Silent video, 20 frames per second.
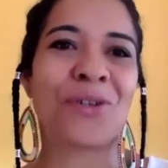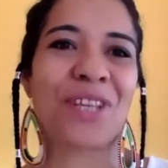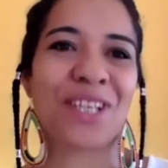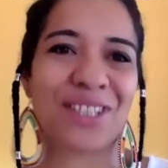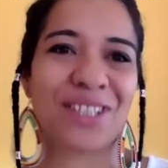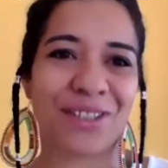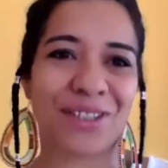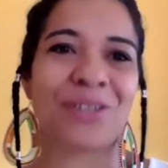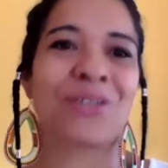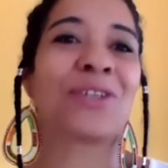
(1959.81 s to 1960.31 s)

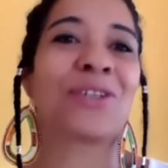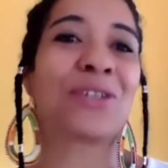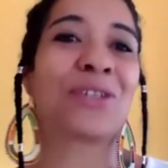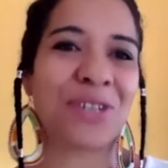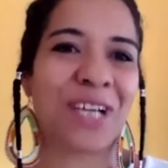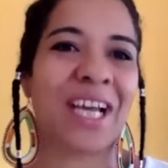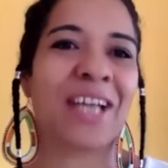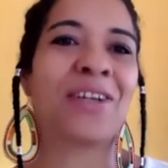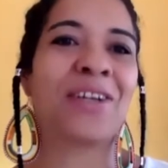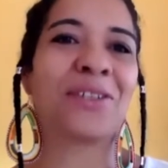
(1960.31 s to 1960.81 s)
This you
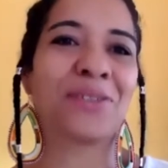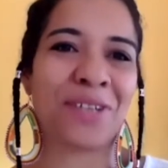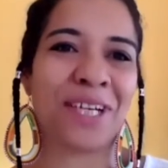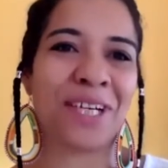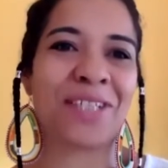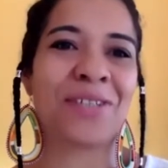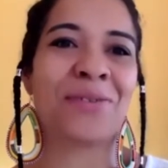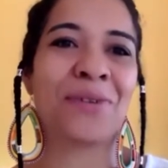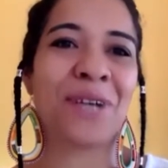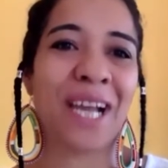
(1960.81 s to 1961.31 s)
cannot
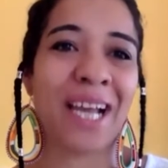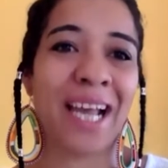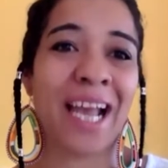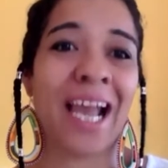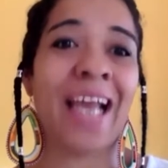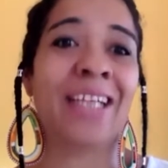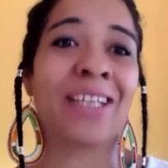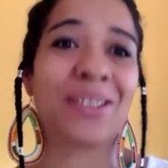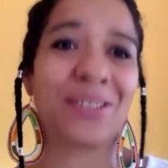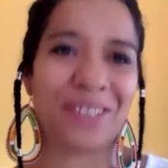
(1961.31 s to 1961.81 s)
run away,
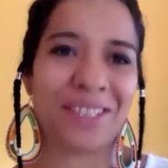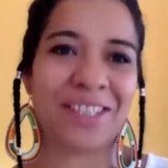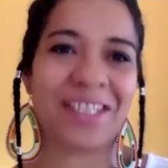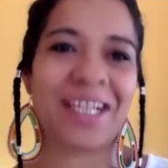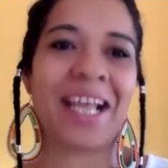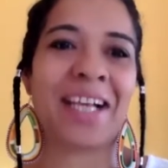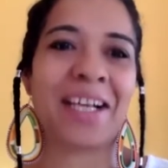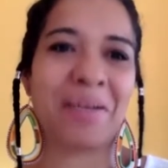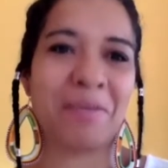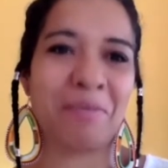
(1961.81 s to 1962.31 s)
and it's
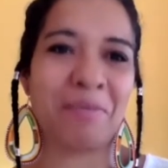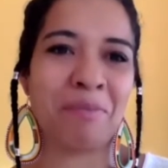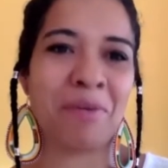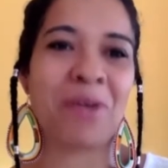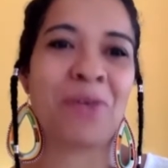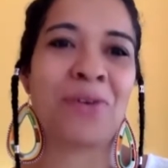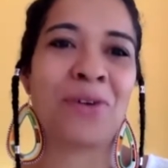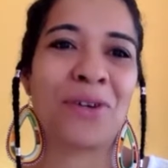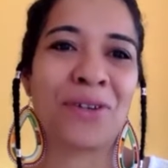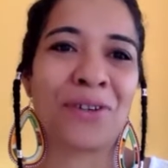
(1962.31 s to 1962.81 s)
like a
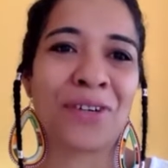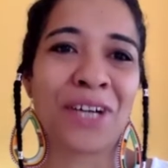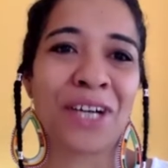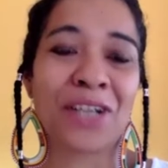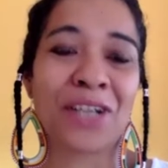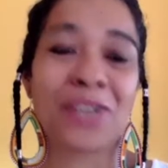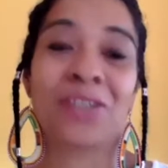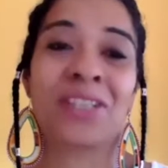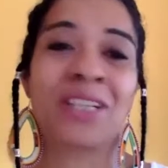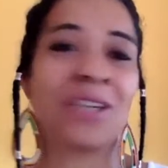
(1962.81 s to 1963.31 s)
mirror,
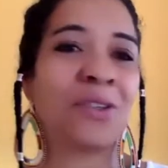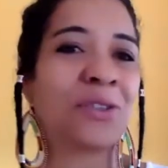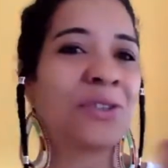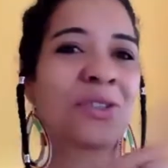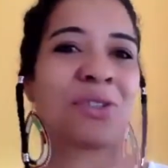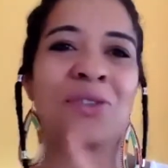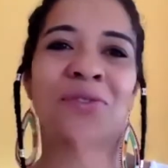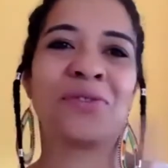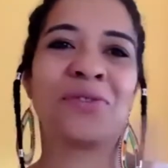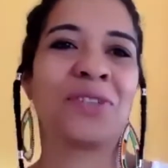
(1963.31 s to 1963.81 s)
because they also
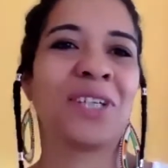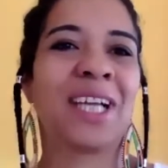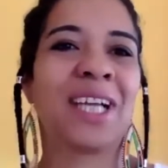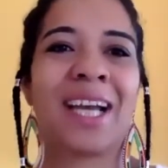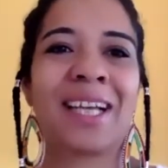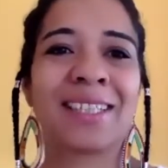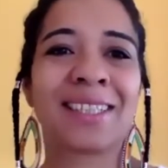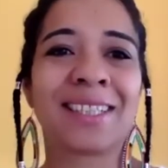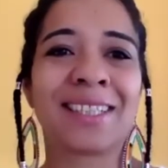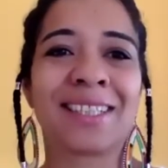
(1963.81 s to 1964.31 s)
don't
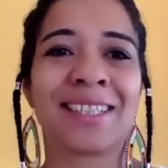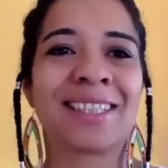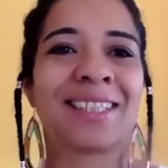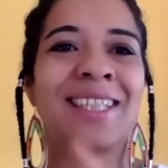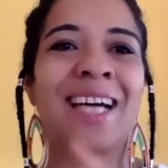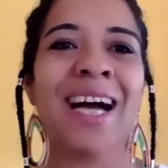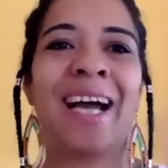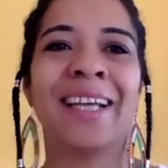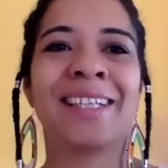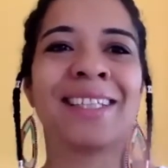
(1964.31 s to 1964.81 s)
forget the
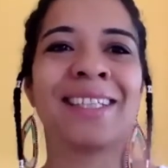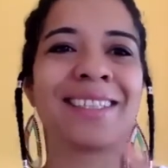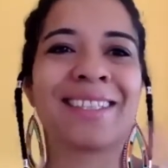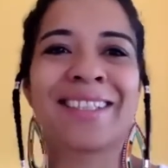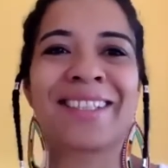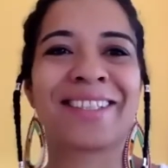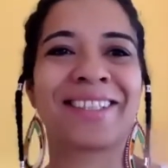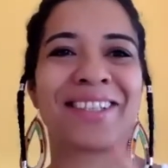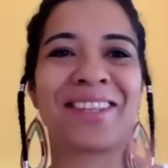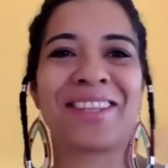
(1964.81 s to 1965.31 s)
tiniest
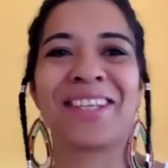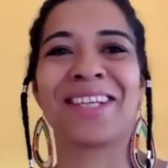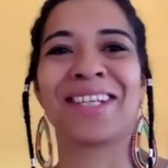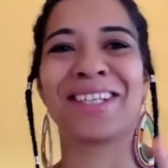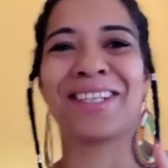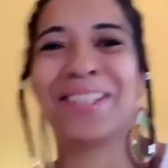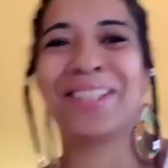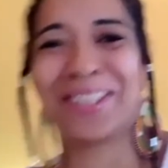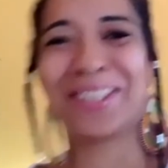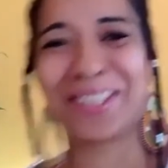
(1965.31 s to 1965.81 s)
little thing